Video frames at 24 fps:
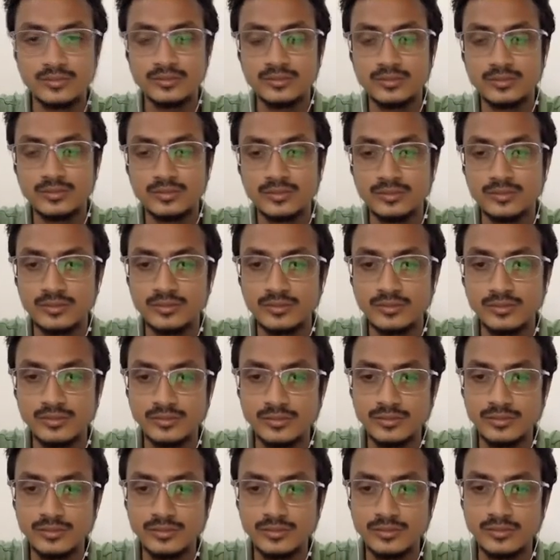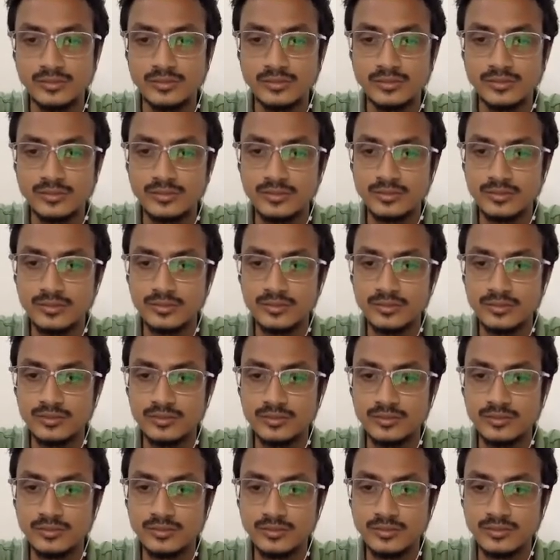
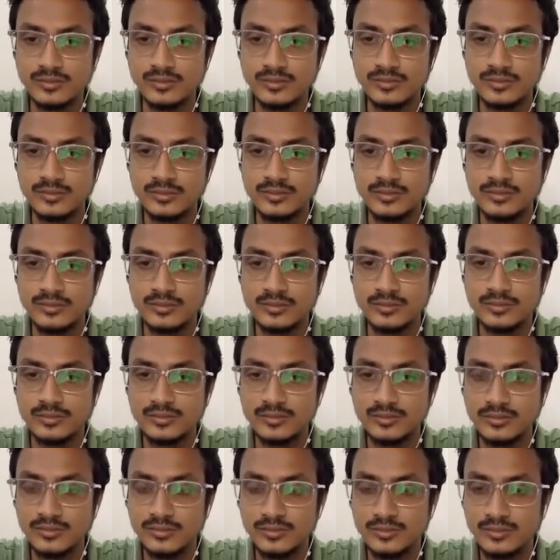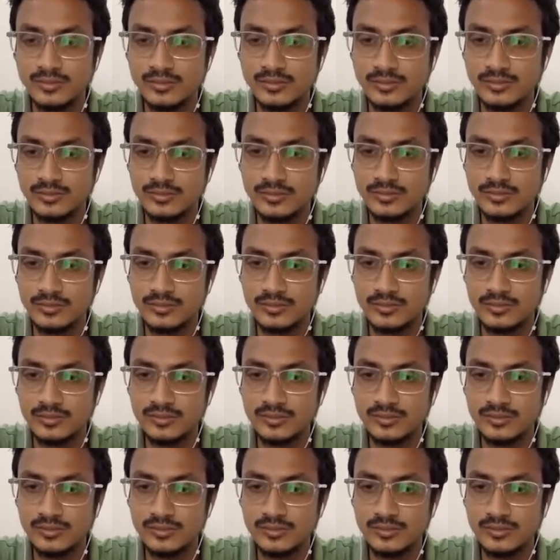The person shown says nothing.